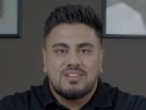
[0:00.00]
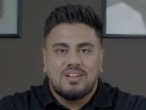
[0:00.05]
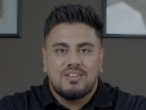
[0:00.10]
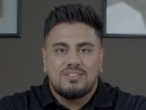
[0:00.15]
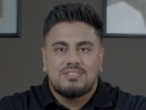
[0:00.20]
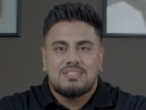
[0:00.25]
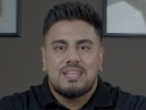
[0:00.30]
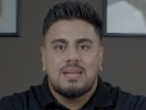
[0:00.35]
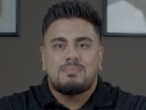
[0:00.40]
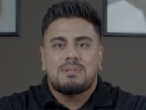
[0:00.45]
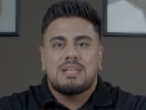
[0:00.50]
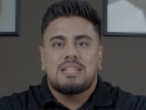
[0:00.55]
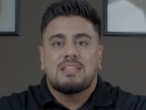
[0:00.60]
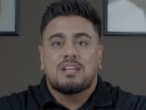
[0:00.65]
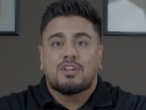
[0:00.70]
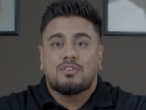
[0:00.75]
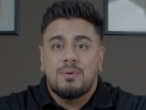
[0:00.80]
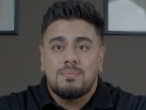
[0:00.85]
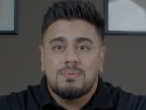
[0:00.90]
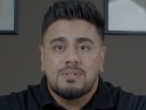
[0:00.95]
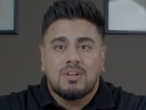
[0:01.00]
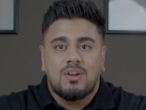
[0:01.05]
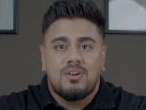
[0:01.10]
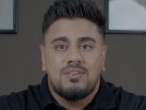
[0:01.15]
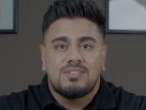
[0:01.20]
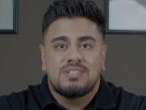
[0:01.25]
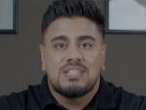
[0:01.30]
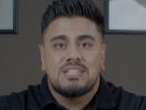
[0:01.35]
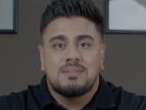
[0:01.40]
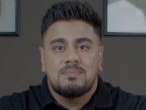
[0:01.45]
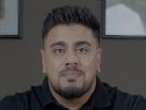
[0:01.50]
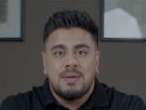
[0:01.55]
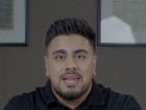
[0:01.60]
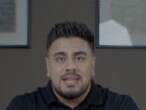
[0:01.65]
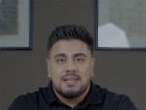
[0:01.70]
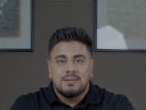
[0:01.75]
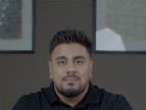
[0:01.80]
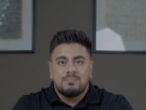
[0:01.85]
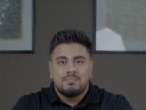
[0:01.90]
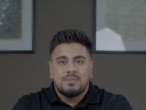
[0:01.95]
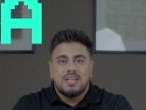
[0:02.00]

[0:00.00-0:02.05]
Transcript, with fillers: concept in the cryptocurrency domain,